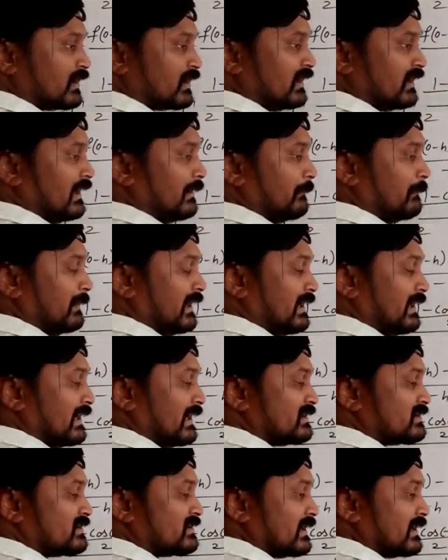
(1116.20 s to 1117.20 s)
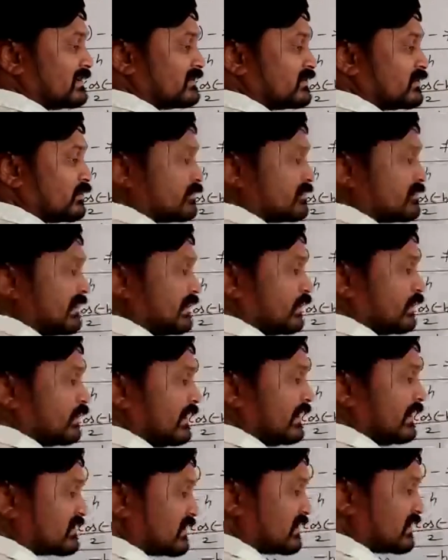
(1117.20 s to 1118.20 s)
limit x tends to 0
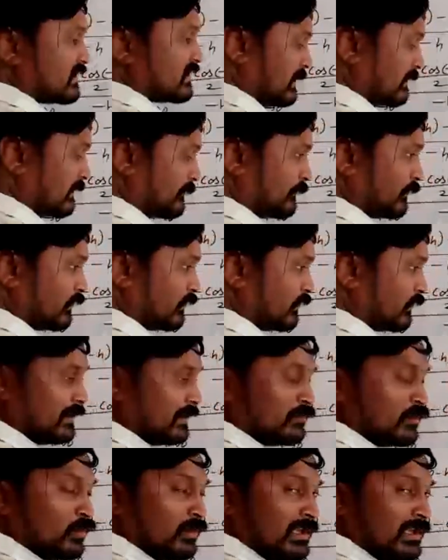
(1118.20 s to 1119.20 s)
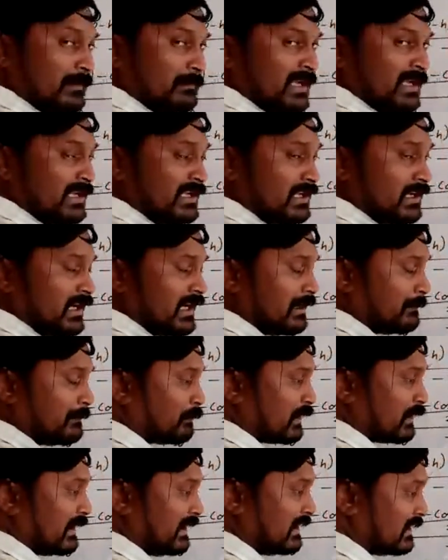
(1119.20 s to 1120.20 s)
h upon 4. Remove limit,
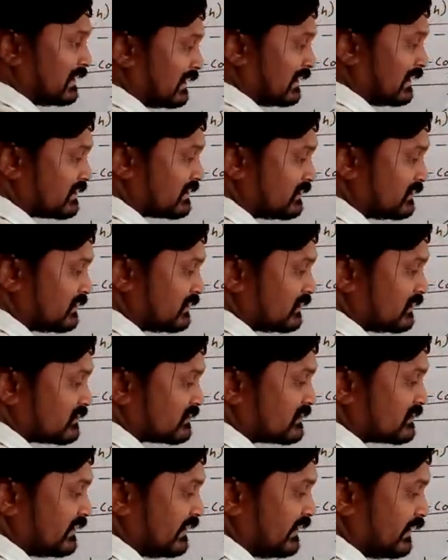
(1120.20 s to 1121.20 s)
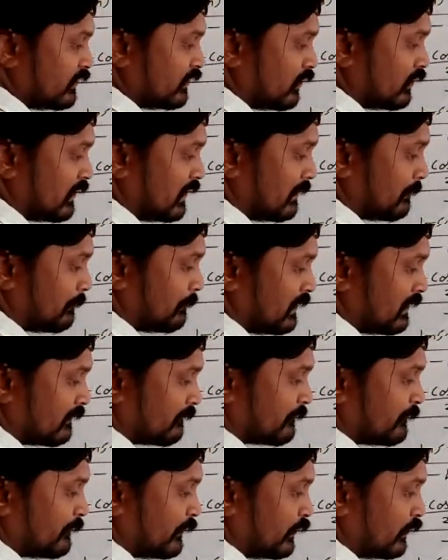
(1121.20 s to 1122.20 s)
apply that 0
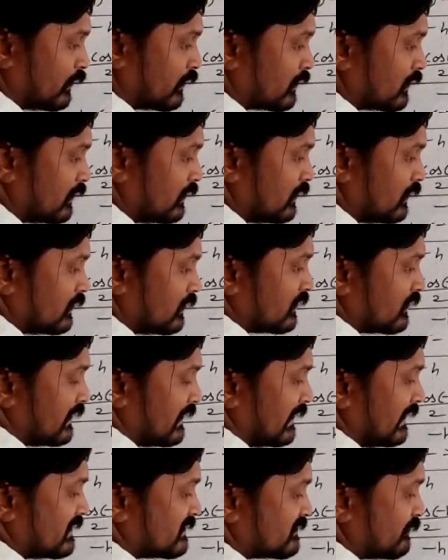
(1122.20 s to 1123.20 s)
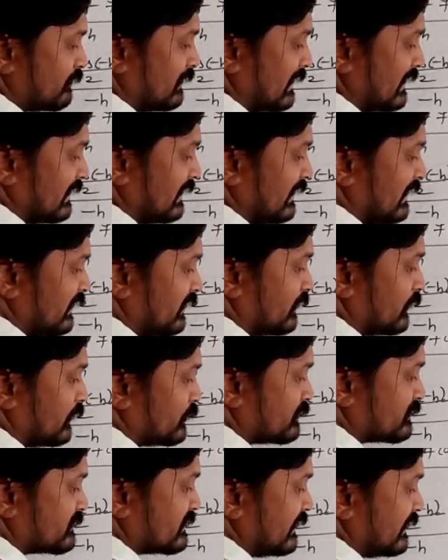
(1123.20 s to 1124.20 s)
upon 4. That is 1 into
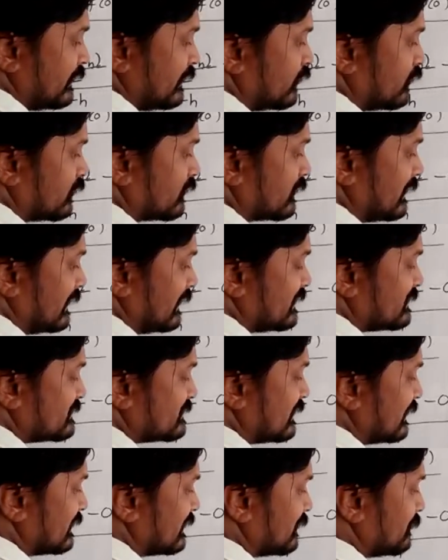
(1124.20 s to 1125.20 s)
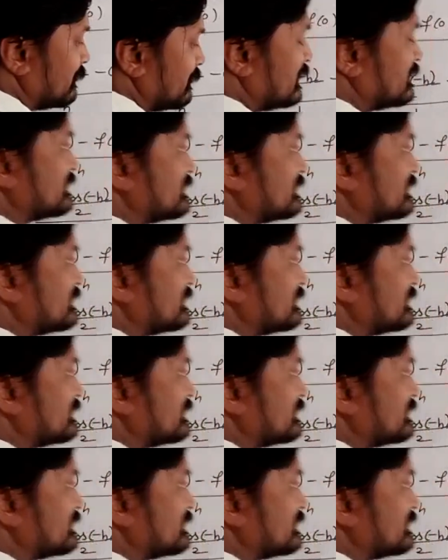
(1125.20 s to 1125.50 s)
0, that is nothing but